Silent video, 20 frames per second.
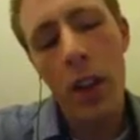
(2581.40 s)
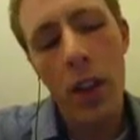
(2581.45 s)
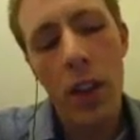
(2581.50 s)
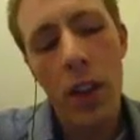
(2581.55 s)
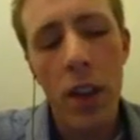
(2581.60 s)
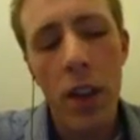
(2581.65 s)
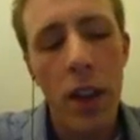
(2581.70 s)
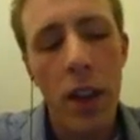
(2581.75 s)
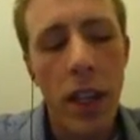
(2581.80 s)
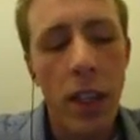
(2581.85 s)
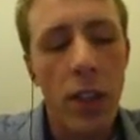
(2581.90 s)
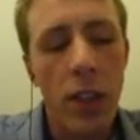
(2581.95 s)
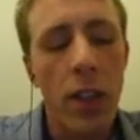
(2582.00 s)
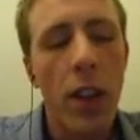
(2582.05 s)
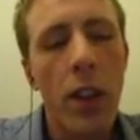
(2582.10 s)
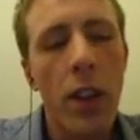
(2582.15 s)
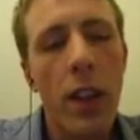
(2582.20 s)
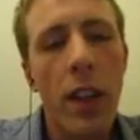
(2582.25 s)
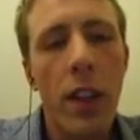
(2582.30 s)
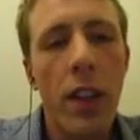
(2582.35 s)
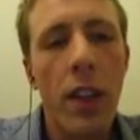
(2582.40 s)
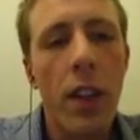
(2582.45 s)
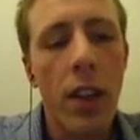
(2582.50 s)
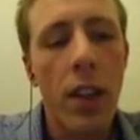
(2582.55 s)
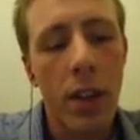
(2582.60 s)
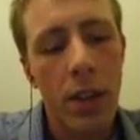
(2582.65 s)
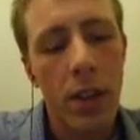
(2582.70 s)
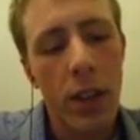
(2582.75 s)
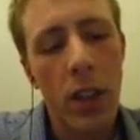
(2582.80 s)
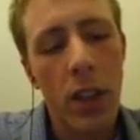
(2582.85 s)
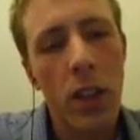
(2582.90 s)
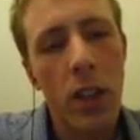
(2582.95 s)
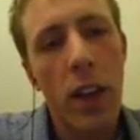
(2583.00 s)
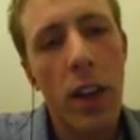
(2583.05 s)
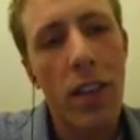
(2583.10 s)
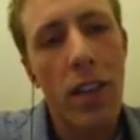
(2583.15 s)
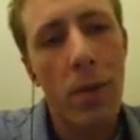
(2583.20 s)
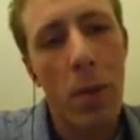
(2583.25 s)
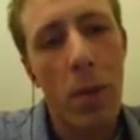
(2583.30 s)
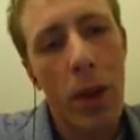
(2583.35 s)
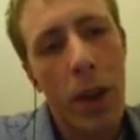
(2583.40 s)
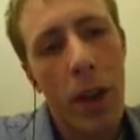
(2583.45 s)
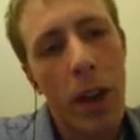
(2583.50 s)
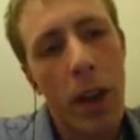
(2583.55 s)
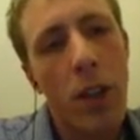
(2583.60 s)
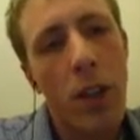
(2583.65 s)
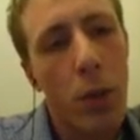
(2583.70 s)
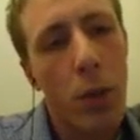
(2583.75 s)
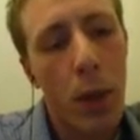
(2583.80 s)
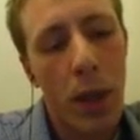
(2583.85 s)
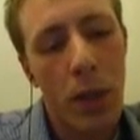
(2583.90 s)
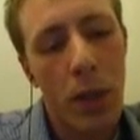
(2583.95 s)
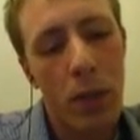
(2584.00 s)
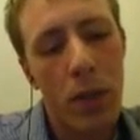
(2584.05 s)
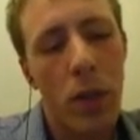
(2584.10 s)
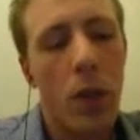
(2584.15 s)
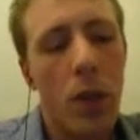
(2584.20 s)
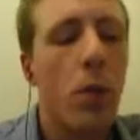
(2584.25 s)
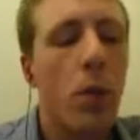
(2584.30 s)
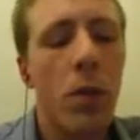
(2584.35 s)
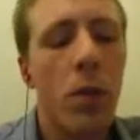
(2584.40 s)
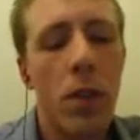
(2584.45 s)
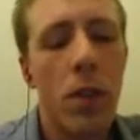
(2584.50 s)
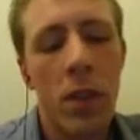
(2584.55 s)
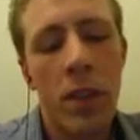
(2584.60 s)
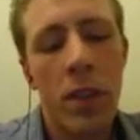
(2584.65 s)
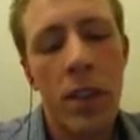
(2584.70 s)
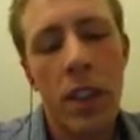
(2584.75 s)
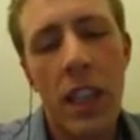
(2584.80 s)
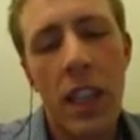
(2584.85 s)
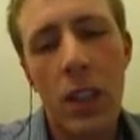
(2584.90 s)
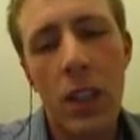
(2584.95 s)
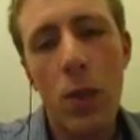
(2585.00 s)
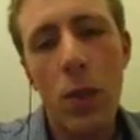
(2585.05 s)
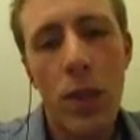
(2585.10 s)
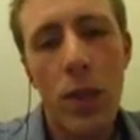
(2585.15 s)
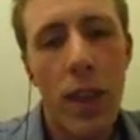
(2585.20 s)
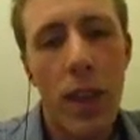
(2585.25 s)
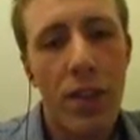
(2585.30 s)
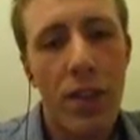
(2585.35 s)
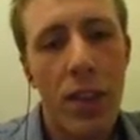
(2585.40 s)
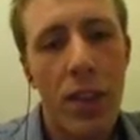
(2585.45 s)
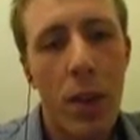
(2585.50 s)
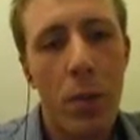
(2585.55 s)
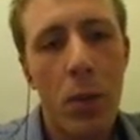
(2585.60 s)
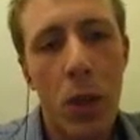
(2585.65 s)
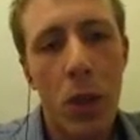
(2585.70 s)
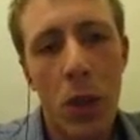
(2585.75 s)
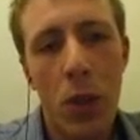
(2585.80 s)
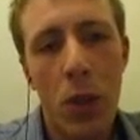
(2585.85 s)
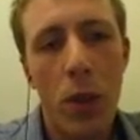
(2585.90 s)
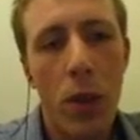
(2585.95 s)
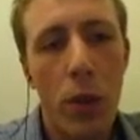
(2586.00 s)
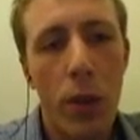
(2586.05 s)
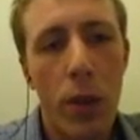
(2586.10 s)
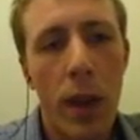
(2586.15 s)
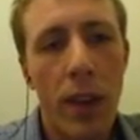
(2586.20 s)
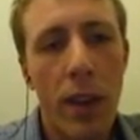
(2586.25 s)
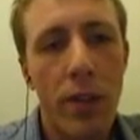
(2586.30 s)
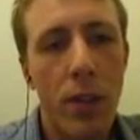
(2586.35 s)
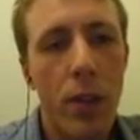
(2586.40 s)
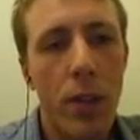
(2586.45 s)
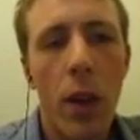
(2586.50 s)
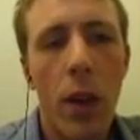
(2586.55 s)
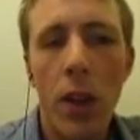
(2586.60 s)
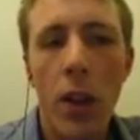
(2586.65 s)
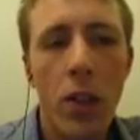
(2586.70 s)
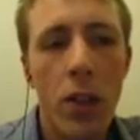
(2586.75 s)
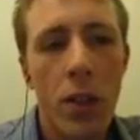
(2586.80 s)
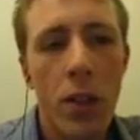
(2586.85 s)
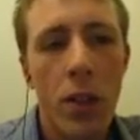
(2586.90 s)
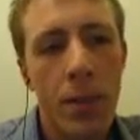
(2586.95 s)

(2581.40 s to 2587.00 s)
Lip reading: it is done in the Java plugin as well. So it's good to have some low-level knowledge.